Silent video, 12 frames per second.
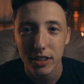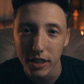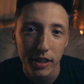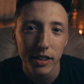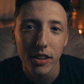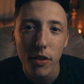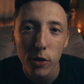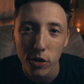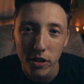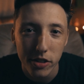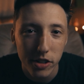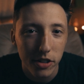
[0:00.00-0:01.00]
To get levels
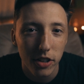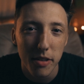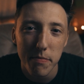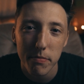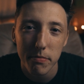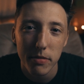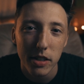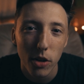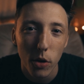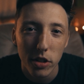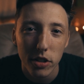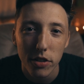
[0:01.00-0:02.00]
onto your clip, you
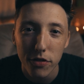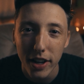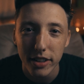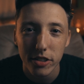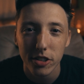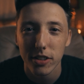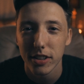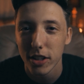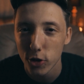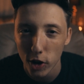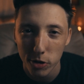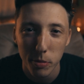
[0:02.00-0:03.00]
go under Effects,
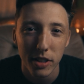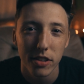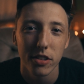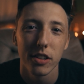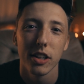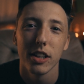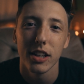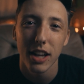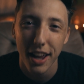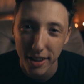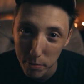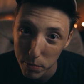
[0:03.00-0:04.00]
Adjustments,
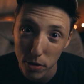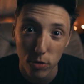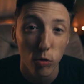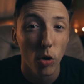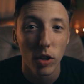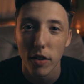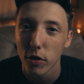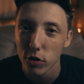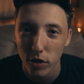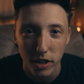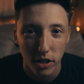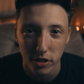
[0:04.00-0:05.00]
and throw levels
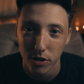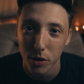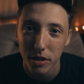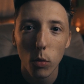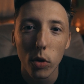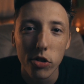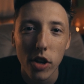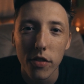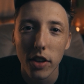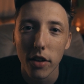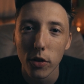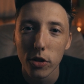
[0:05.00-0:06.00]
right onto it. Once you have
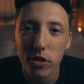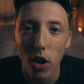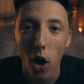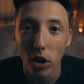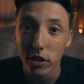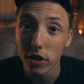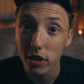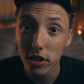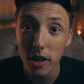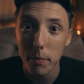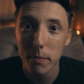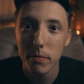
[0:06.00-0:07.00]
levels on your
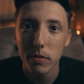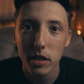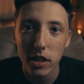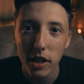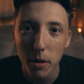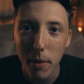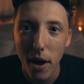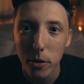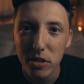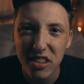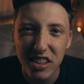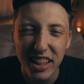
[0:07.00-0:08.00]
clip, you get
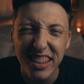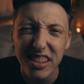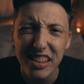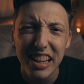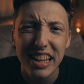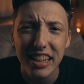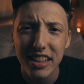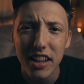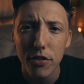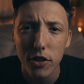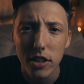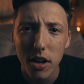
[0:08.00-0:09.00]
about 16
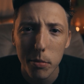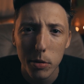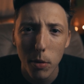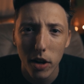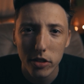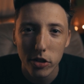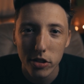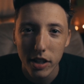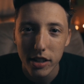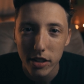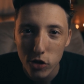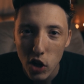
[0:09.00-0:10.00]
different number boxes that
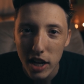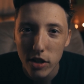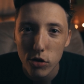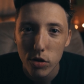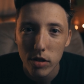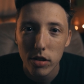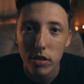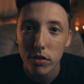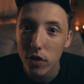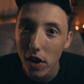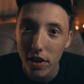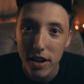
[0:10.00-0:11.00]
you can change
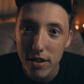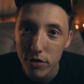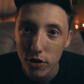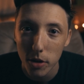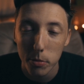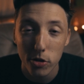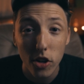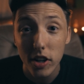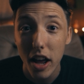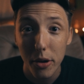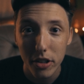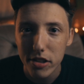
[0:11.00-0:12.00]
varying from starting
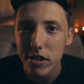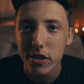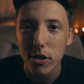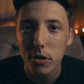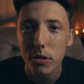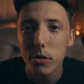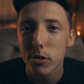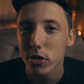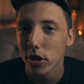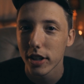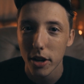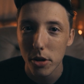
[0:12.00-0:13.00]
out at zero,
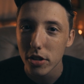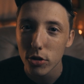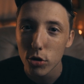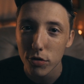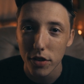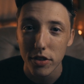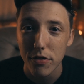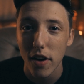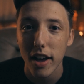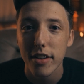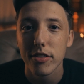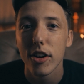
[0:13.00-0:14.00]
starting out at
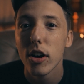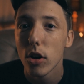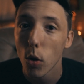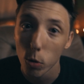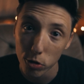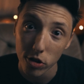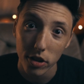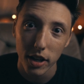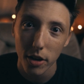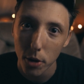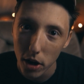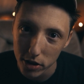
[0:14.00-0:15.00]
255, or starting
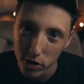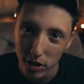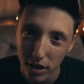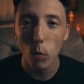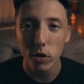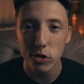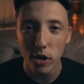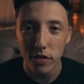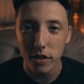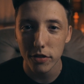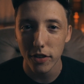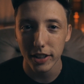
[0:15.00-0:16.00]
out at 100. Once you have
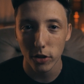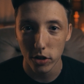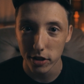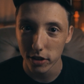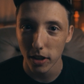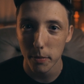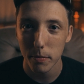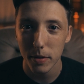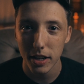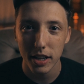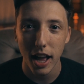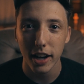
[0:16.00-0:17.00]
the effect on your clip,
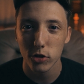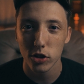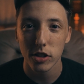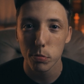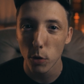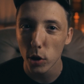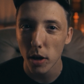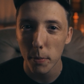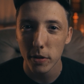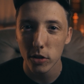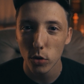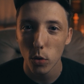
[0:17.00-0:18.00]
it actually is broken up
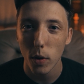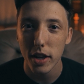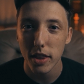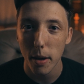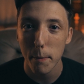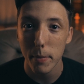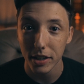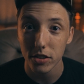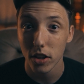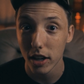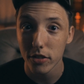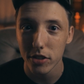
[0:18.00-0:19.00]
into a way that makes
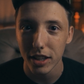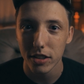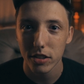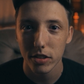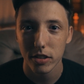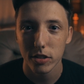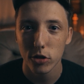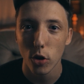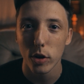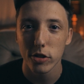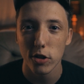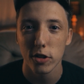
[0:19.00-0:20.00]
a lot of sense.
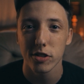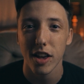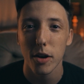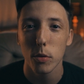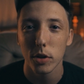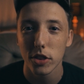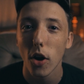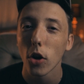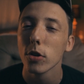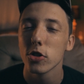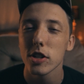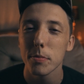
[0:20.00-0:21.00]
So it starts out with the
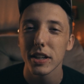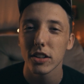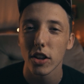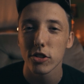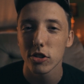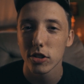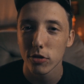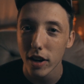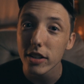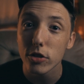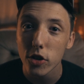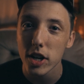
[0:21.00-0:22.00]
RGB cluster,
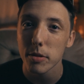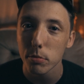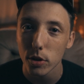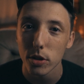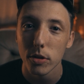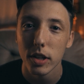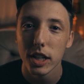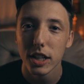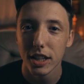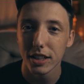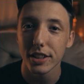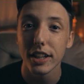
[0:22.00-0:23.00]
red, green, blue,
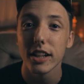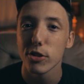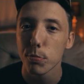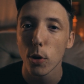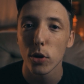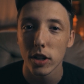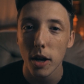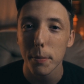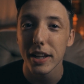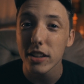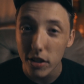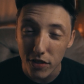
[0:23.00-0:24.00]
then it's broken up
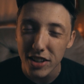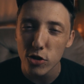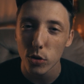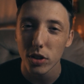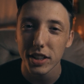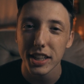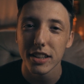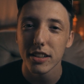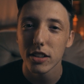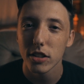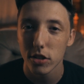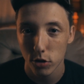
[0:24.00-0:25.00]
individually
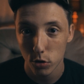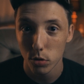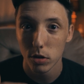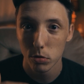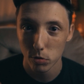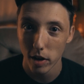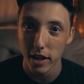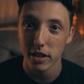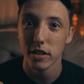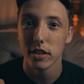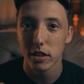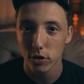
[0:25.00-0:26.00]
to
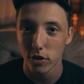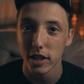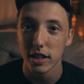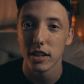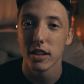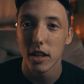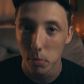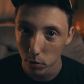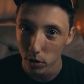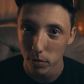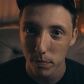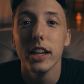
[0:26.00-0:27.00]
red, green, and
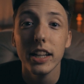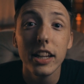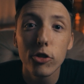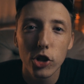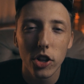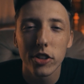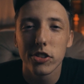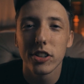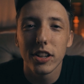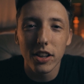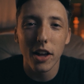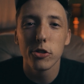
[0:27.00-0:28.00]
blue. In each
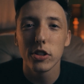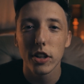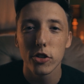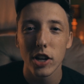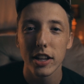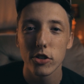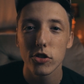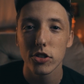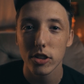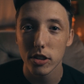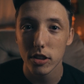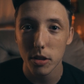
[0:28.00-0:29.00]
cluster, it allows you to change
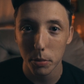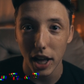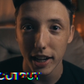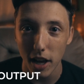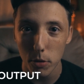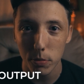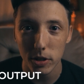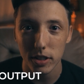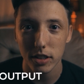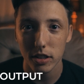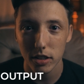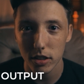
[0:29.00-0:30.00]
the black
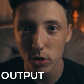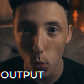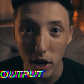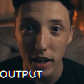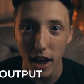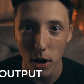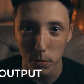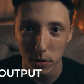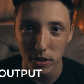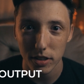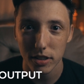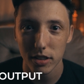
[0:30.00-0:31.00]
output, the white
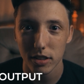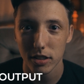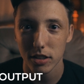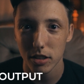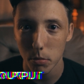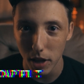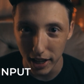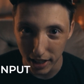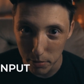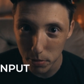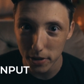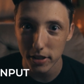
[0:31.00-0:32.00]
output, the black
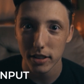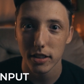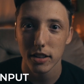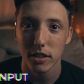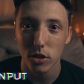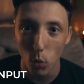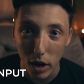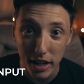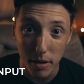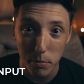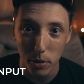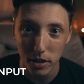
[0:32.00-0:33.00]
input, the white
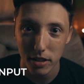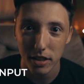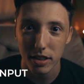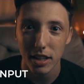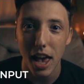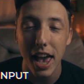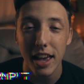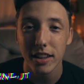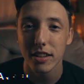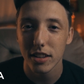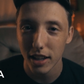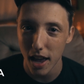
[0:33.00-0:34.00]
input,
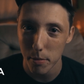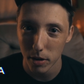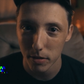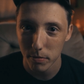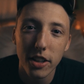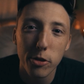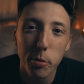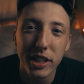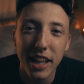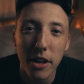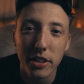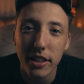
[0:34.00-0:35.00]
and the gamma. Let's
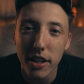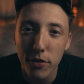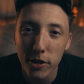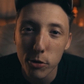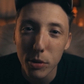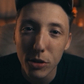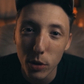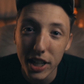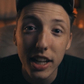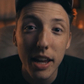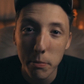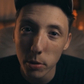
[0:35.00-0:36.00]
break down the difference
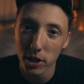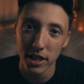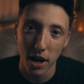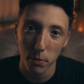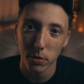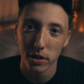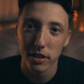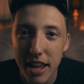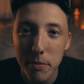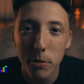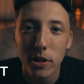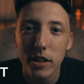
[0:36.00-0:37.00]
between input and output.
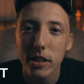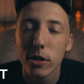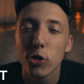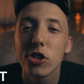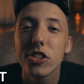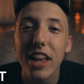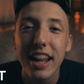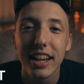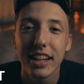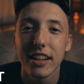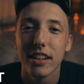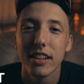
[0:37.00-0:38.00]
Input, you're
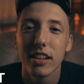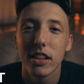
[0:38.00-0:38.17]
setting